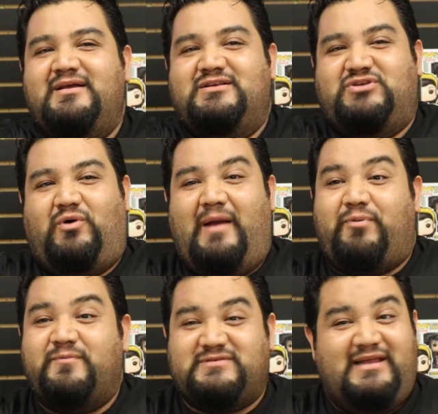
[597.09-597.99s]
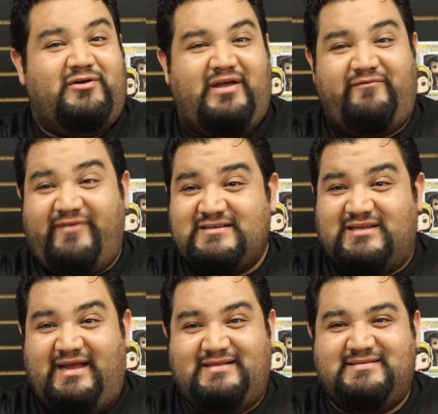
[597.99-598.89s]
So I purposely held down fetch
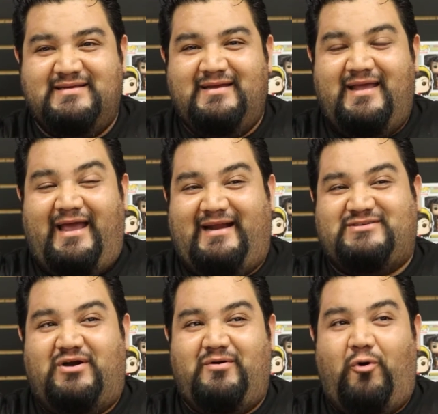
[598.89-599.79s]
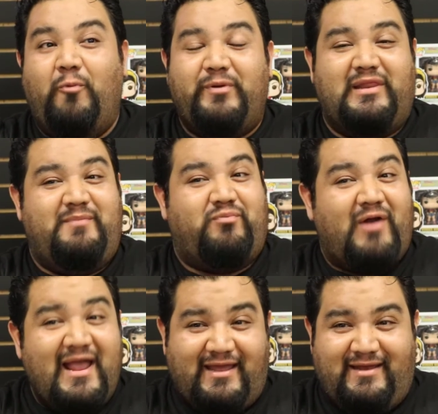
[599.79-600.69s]
lands, and I start openly
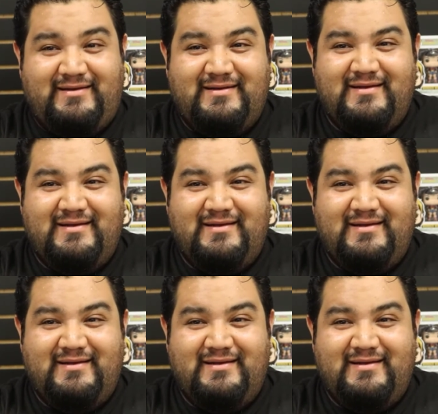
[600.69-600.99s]
bragging